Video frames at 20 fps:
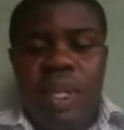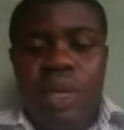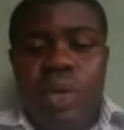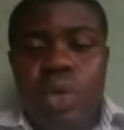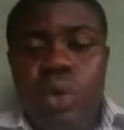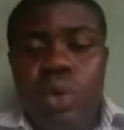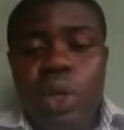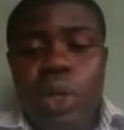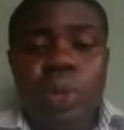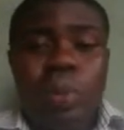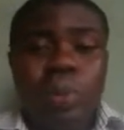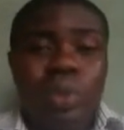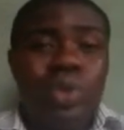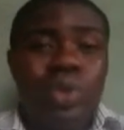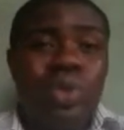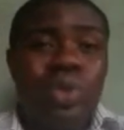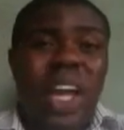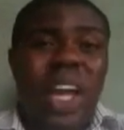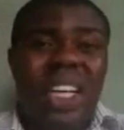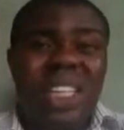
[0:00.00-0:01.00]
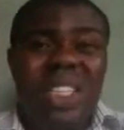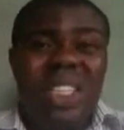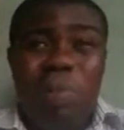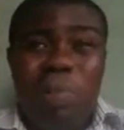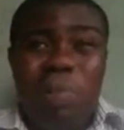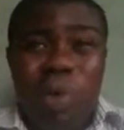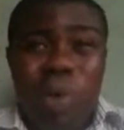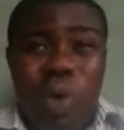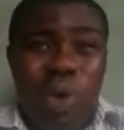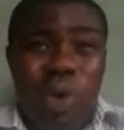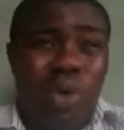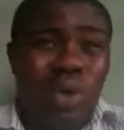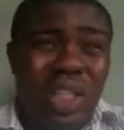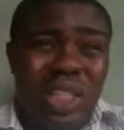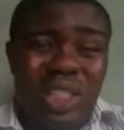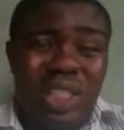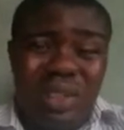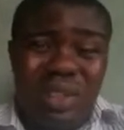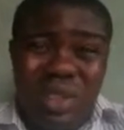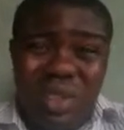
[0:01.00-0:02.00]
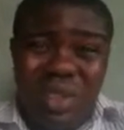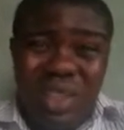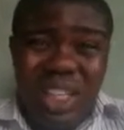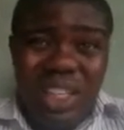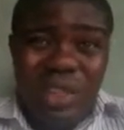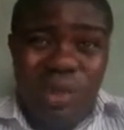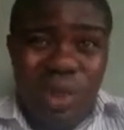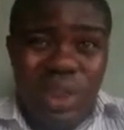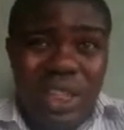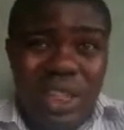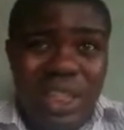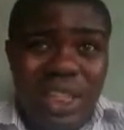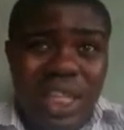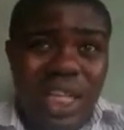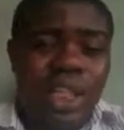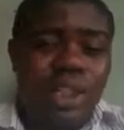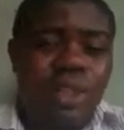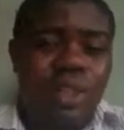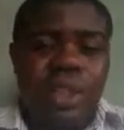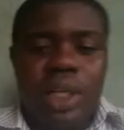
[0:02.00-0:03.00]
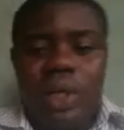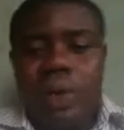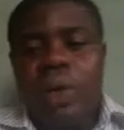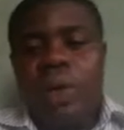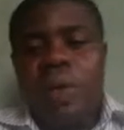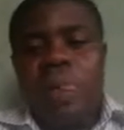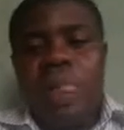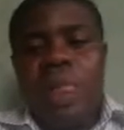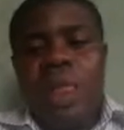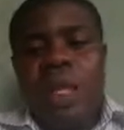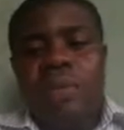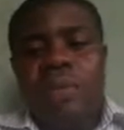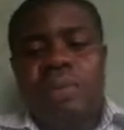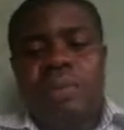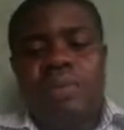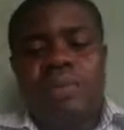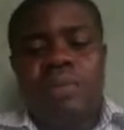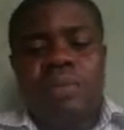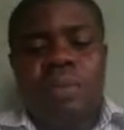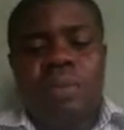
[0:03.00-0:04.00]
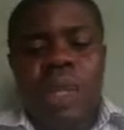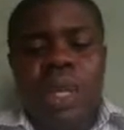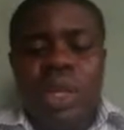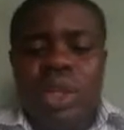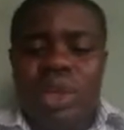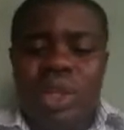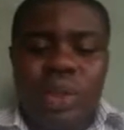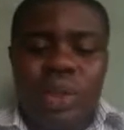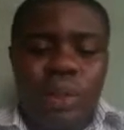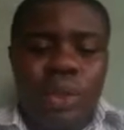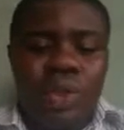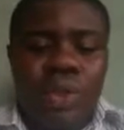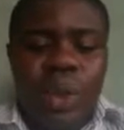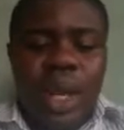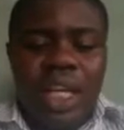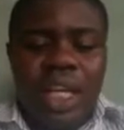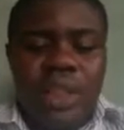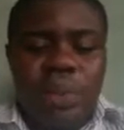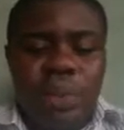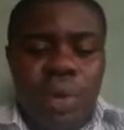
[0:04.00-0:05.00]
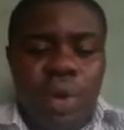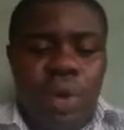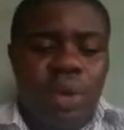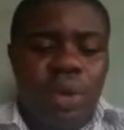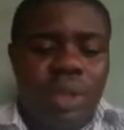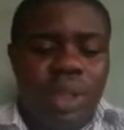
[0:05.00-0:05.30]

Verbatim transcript: You were supposed to explore. It, it was intentional. Hmm? You're supposed to explore.